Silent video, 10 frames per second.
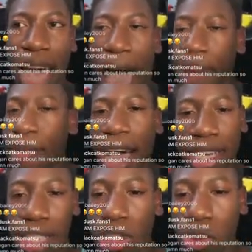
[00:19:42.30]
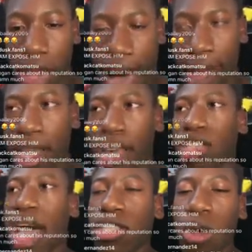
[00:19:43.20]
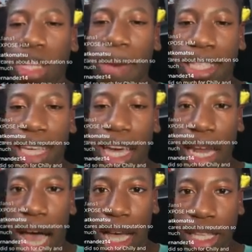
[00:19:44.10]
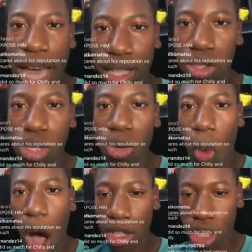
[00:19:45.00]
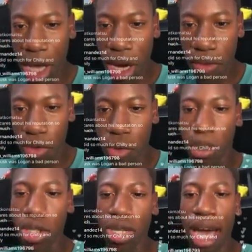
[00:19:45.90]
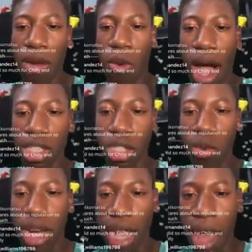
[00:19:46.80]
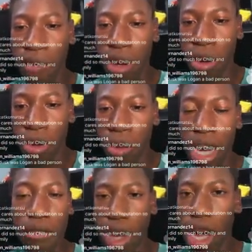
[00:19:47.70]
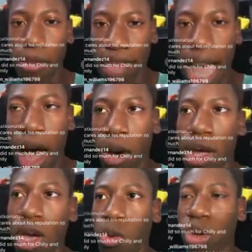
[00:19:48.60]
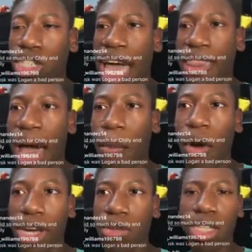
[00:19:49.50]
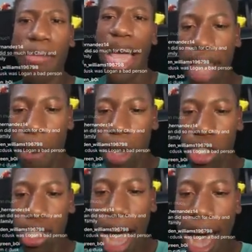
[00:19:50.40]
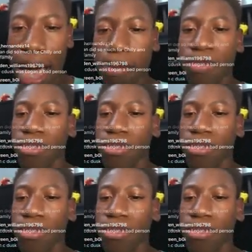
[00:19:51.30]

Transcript: I'm not going to do that. So I told him, I said, yes, you can watch the interview, but you got to watch it whenever it comes out, which at that point, wasn't that much time.